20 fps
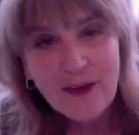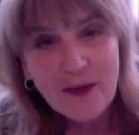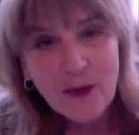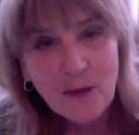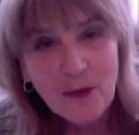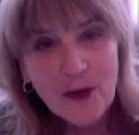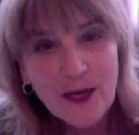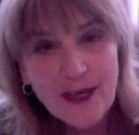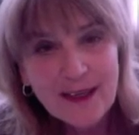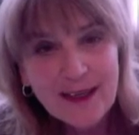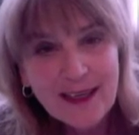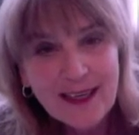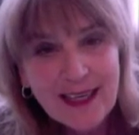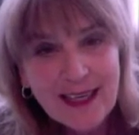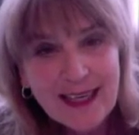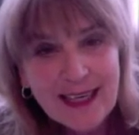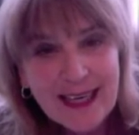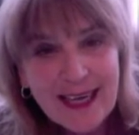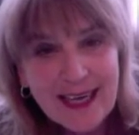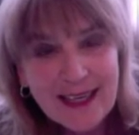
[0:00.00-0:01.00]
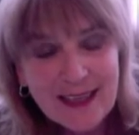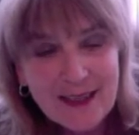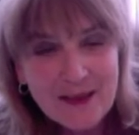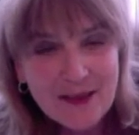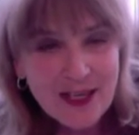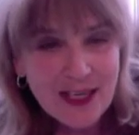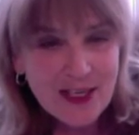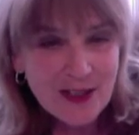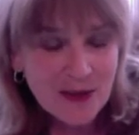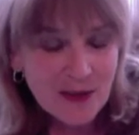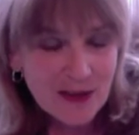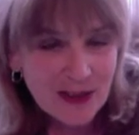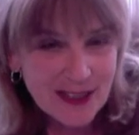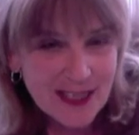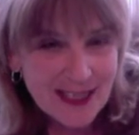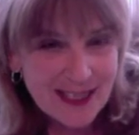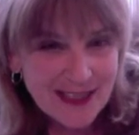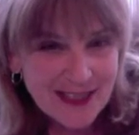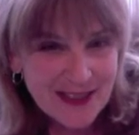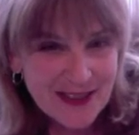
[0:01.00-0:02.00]
other one, and I'll send you a
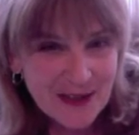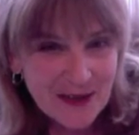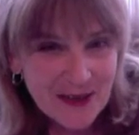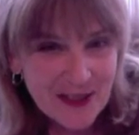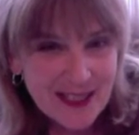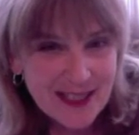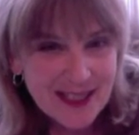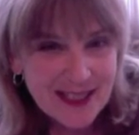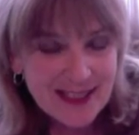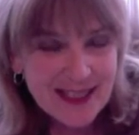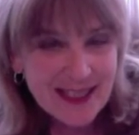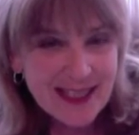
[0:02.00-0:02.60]
link to it.